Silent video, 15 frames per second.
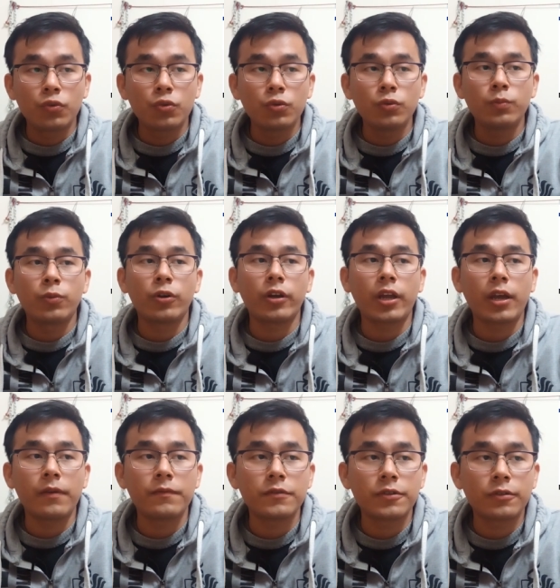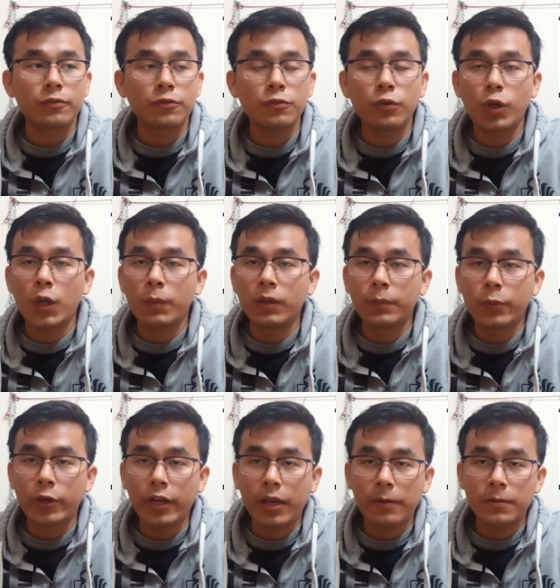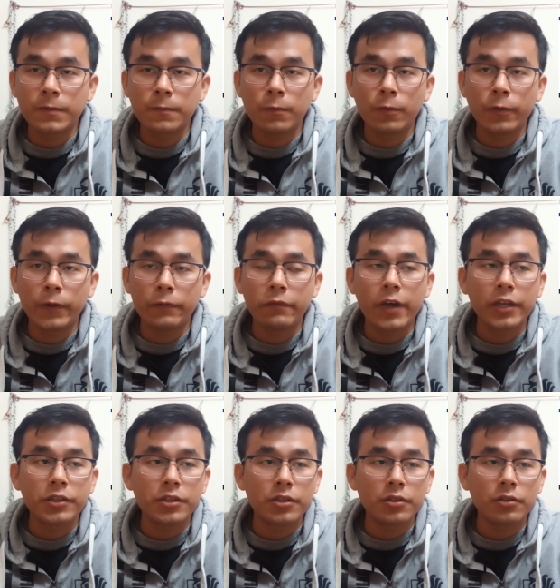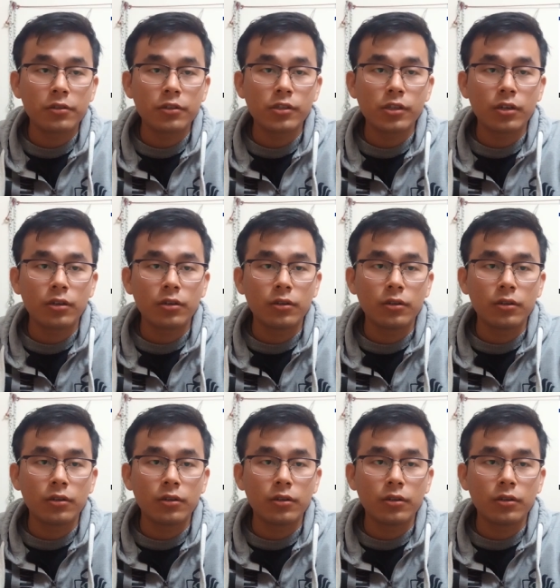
two global programs for inviting